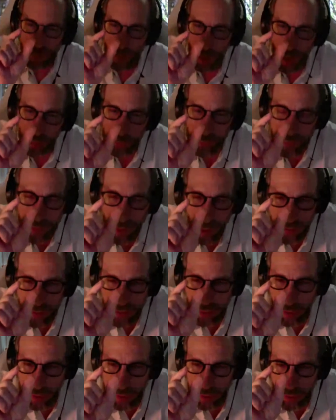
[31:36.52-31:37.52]
100,000
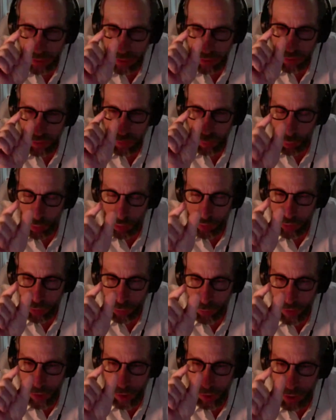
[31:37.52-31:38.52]
light years is one
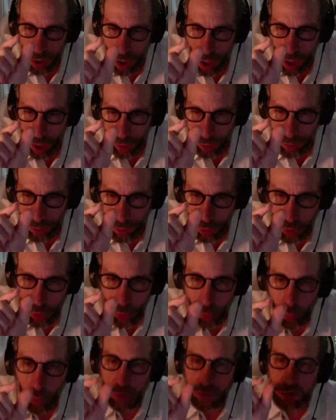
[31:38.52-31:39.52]
degree or not
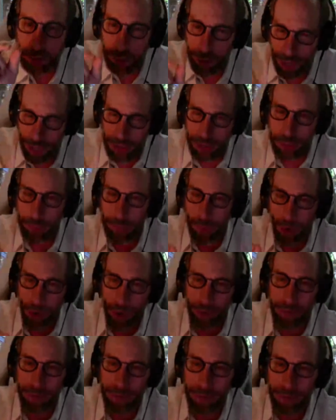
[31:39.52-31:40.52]
will depend
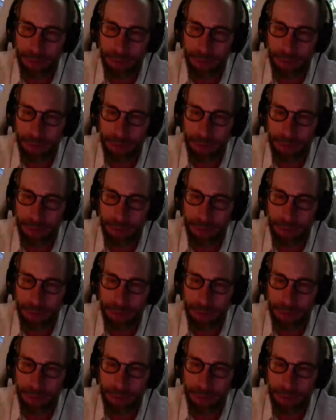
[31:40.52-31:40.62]
upon